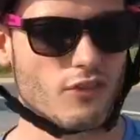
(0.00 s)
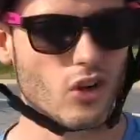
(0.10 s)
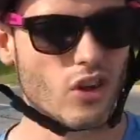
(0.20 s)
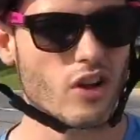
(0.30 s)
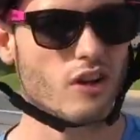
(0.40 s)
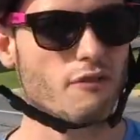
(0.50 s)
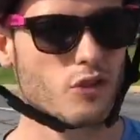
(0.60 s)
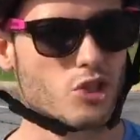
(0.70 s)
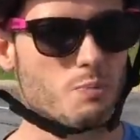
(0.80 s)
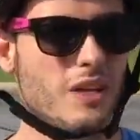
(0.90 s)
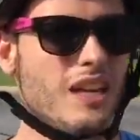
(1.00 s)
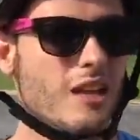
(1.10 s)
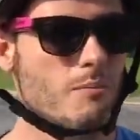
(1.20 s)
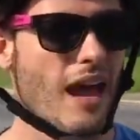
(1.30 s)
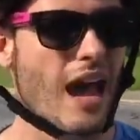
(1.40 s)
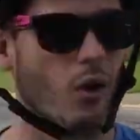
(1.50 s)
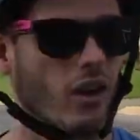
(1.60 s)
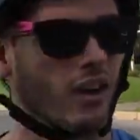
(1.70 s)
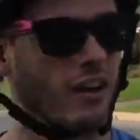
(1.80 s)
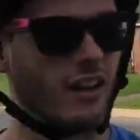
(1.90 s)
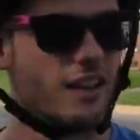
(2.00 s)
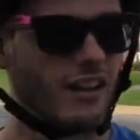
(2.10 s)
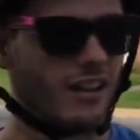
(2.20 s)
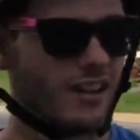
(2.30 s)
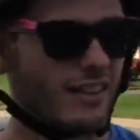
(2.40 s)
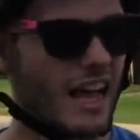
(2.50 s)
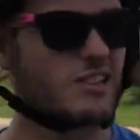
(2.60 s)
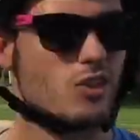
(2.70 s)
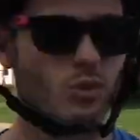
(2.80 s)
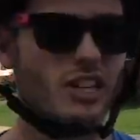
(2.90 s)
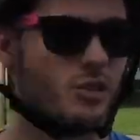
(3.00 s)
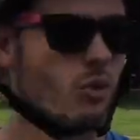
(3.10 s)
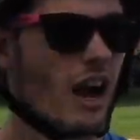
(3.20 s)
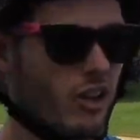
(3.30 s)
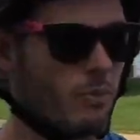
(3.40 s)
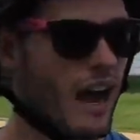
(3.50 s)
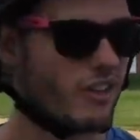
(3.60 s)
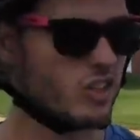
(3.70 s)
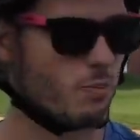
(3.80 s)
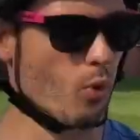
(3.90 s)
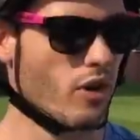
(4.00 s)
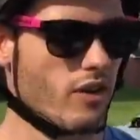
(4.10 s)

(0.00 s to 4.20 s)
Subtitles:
you're looking for speed and power, that's the reason why you buy this board.